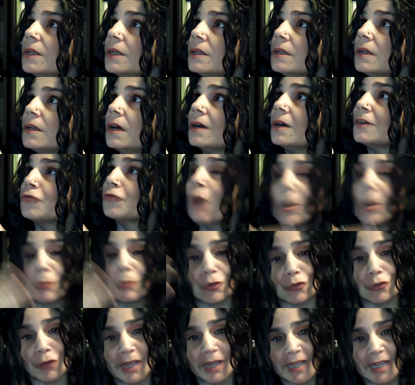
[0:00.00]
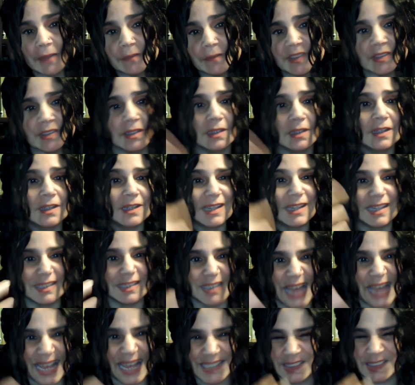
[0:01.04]
Robert Graves
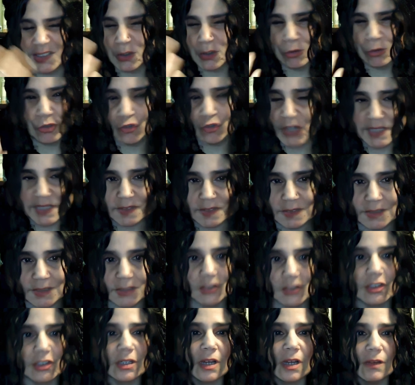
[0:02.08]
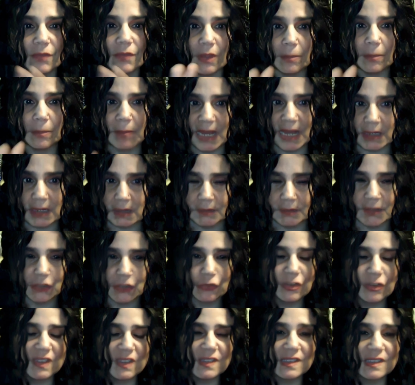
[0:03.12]
has his own translation of the Battle of the
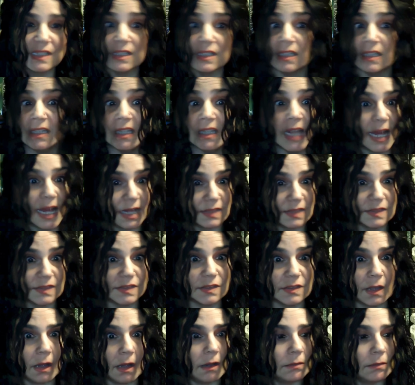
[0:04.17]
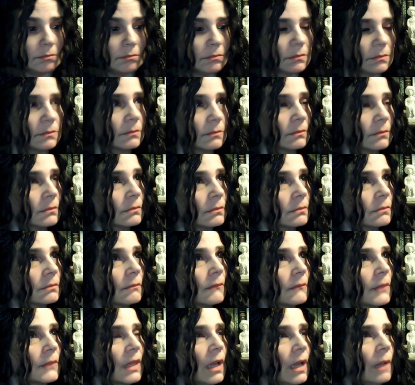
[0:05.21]
Trees, and then he adds how
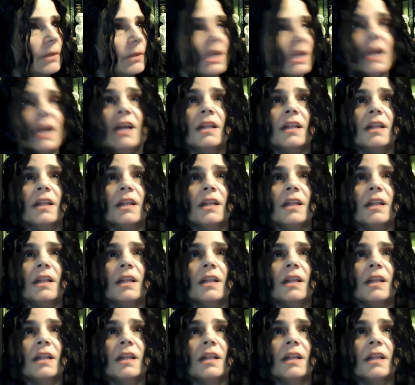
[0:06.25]
many?